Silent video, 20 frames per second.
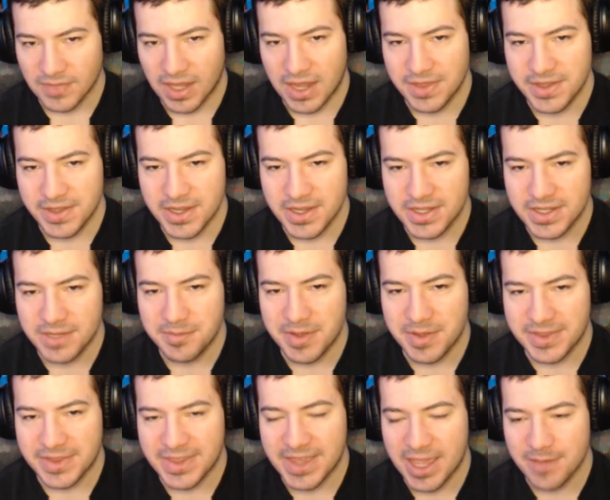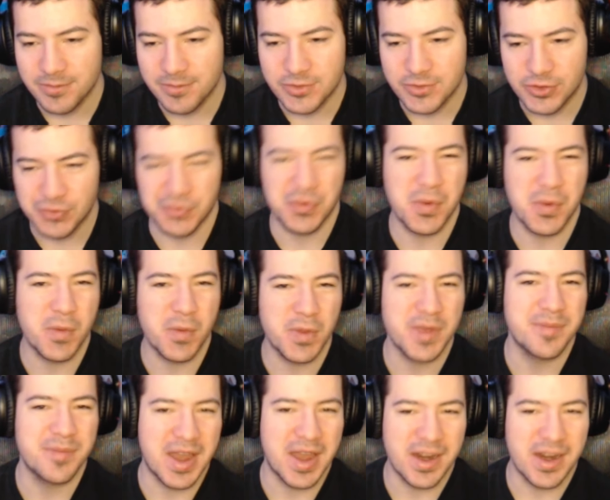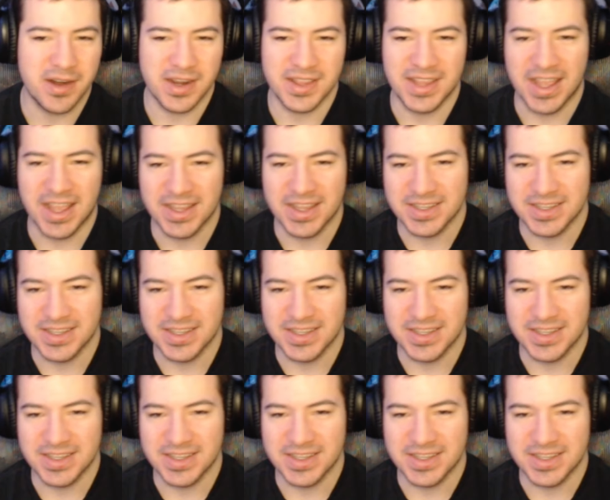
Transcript: I think it did make the game truly better in that